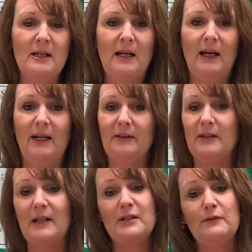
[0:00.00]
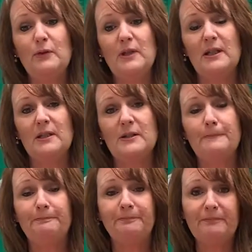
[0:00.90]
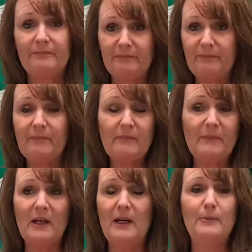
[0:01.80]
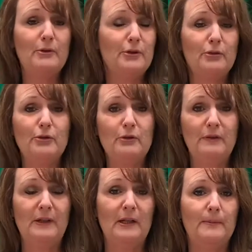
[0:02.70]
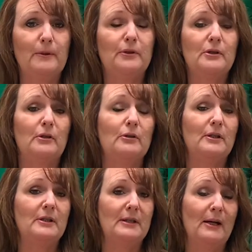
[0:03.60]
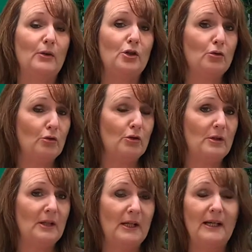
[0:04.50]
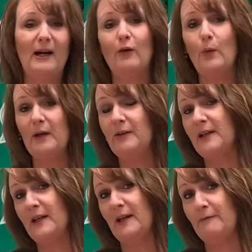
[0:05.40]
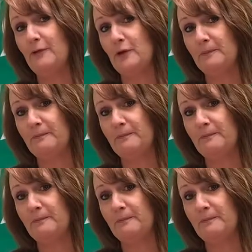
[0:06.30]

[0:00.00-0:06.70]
And the last few years, the results are available to look at our children and how well they have done.